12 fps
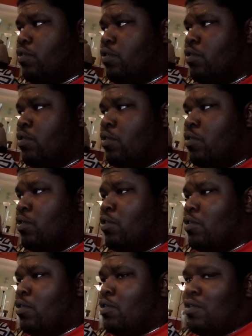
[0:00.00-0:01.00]
I can't cook,
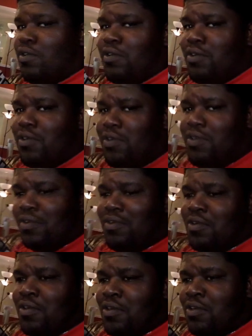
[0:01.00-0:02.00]
bro. Um, I
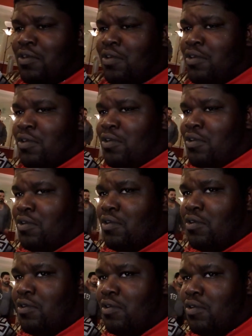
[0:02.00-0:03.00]
don't know, man. If you
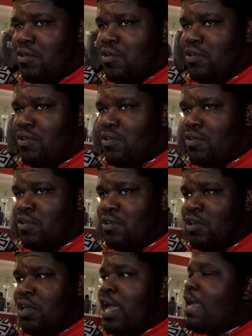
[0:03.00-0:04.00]
want to talk to the
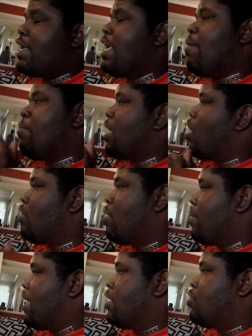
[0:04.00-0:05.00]
manager? Get me
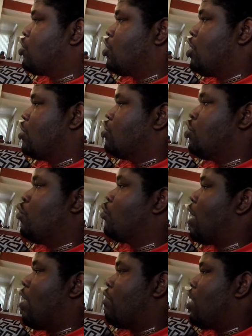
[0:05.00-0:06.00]
on the manager because you
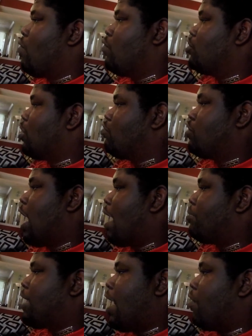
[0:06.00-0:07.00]
don't know what your
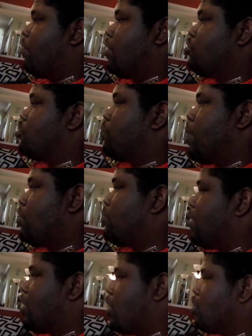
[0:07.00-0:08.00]
job title is. you supposed
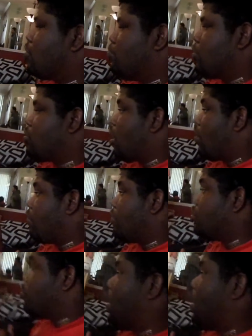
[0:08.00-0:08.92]
to be customer service.